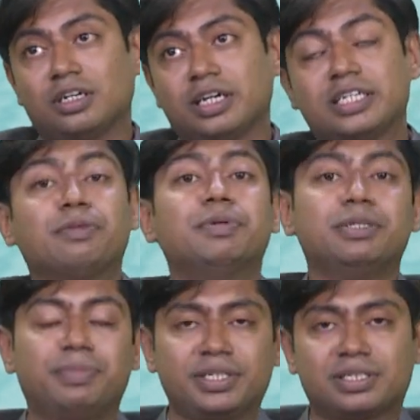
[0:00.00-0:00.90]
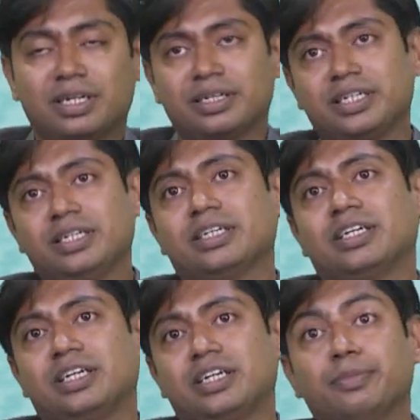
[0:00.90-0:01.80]
activity based learning,
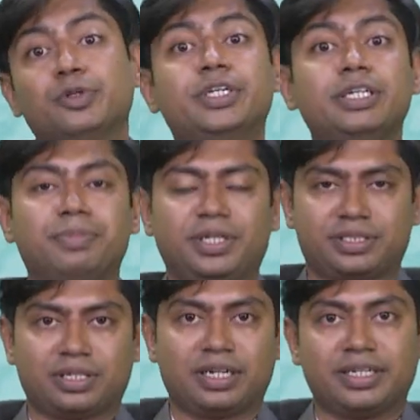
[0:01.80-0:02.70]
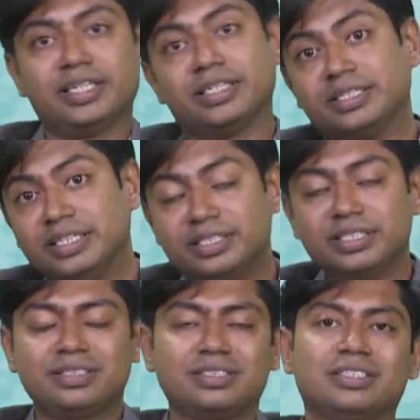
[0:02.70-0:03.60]
community based learning and
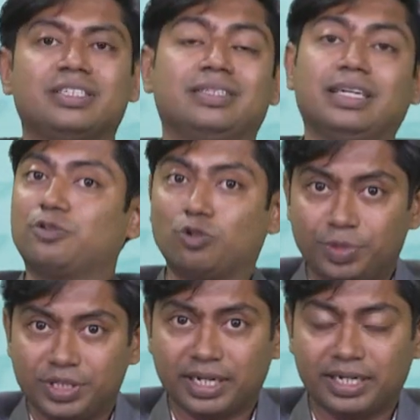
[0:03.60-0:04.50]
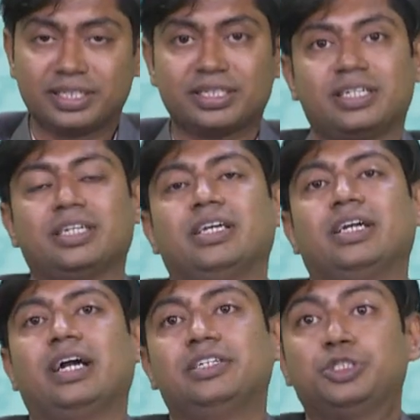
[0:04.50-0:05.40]
teaching, that could be there,
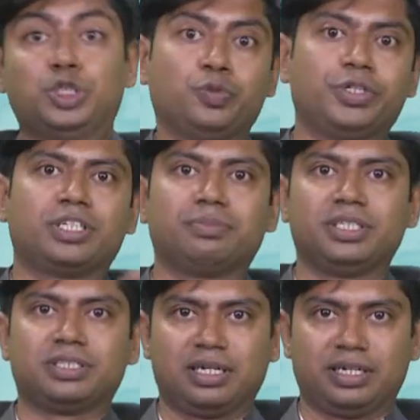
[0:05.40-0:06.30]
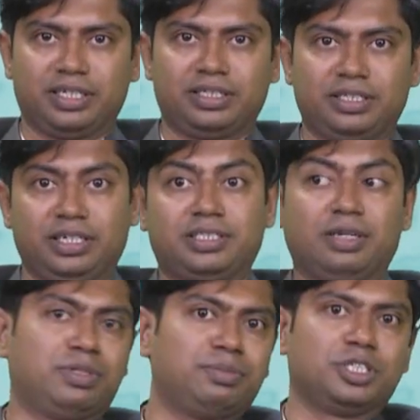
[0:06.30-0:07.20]
and situation based learning. Yes,
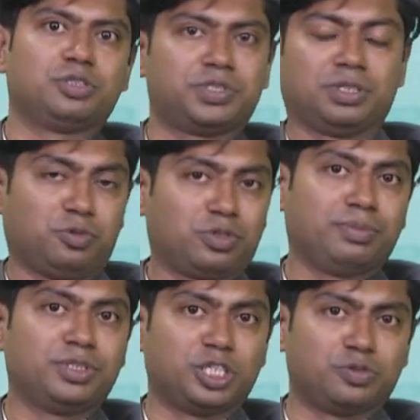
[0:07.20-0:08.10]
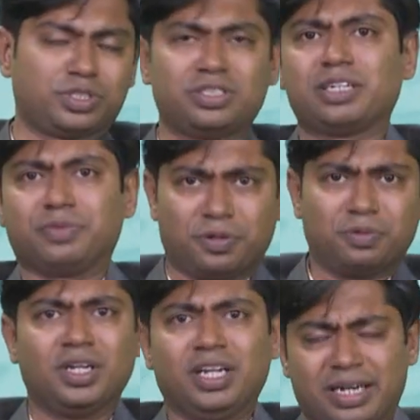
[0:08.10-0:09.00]
give them situation, put them in situation that we have,
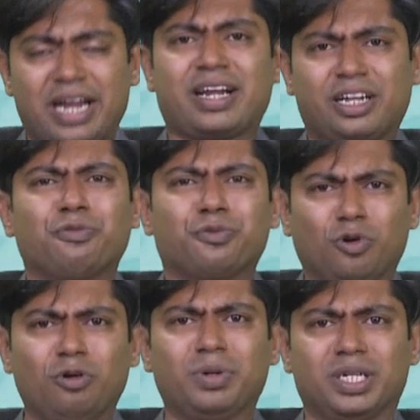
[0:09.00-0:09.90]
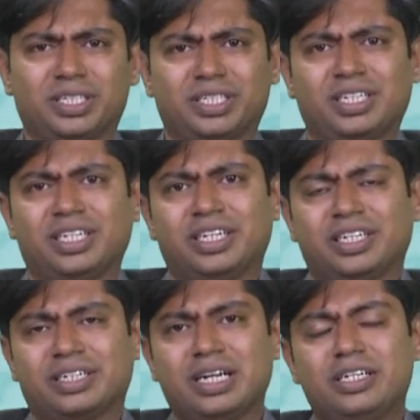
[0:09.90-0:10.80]
like kind of role play,
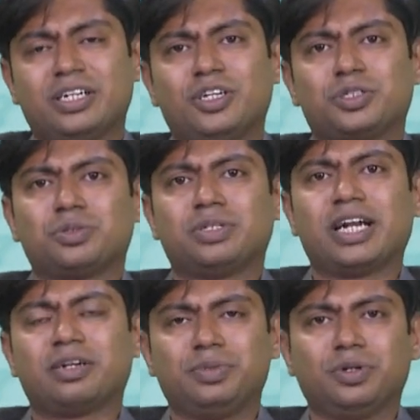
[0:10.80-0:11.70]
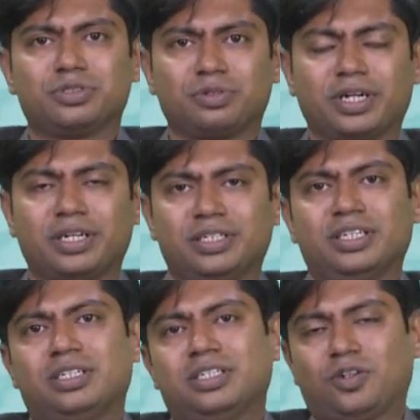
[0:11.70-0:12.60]
right? So that we also can
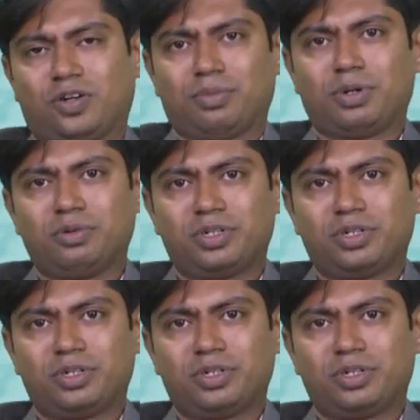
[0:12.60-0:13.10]
talk about.